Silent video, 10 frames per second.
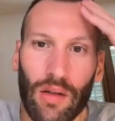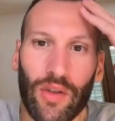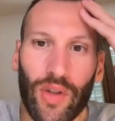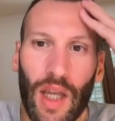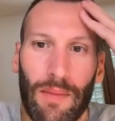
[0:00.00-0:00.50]

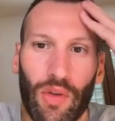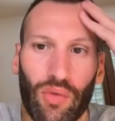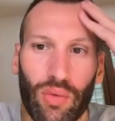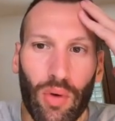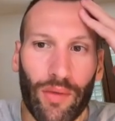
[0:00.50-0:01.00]
The same is
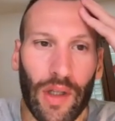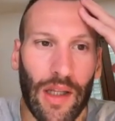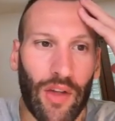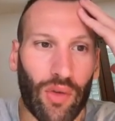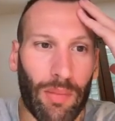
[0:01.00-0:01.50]
true of the
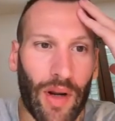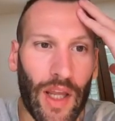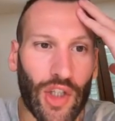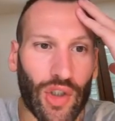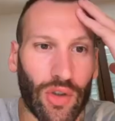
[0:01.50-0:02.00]
list
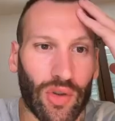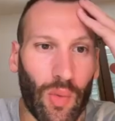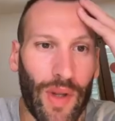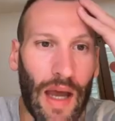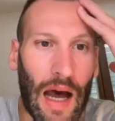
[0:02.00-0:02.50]
operations
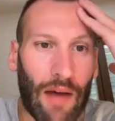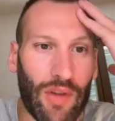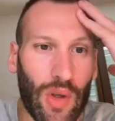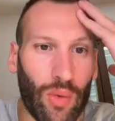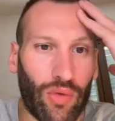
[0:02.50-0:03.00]
we have
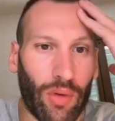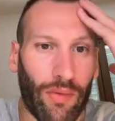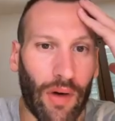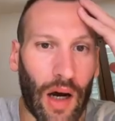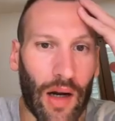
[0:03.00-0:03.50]
used so
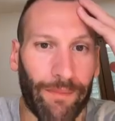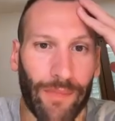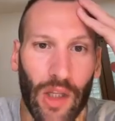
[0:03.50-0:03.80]
far,